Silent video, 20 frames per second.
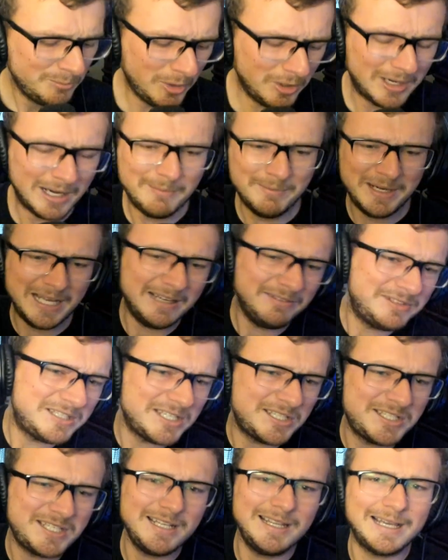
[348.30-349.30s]
Bro, I'm gonna have to
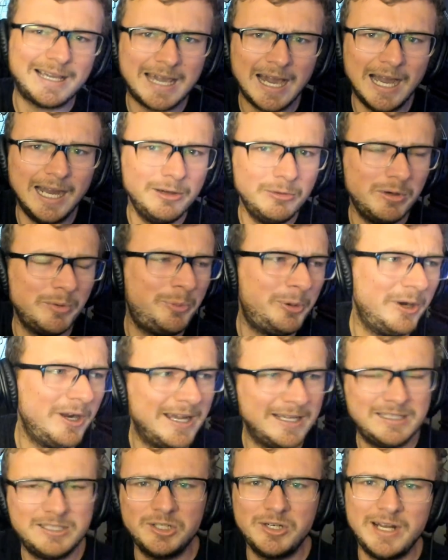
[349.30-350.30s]
see the
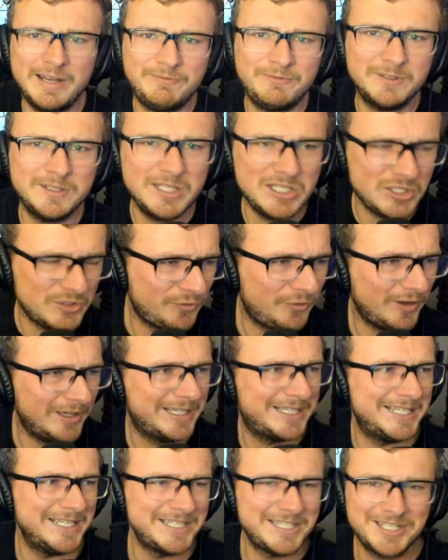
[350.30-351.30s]
chiropractor after this
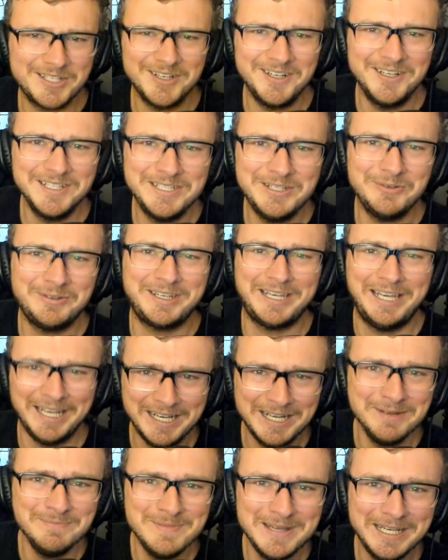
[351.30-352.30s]
fucking song. You
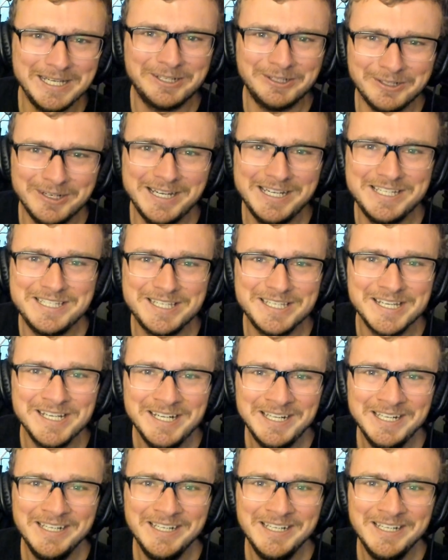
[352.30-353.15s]
kidding me, Chris?